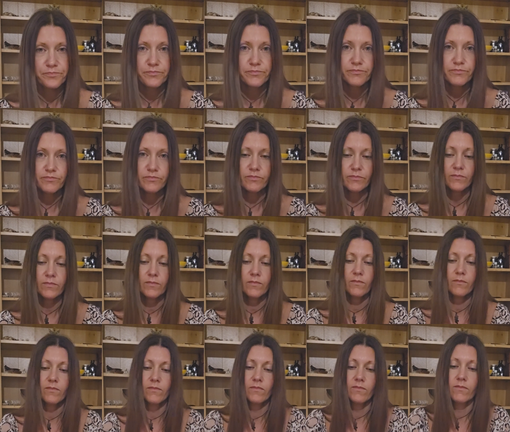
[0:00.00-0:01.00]

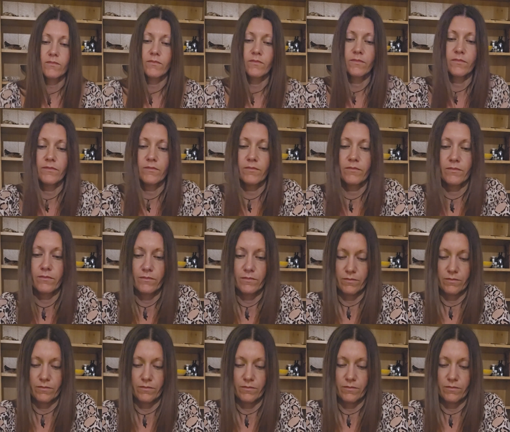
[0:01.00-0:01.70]
No one is speaking in this clip.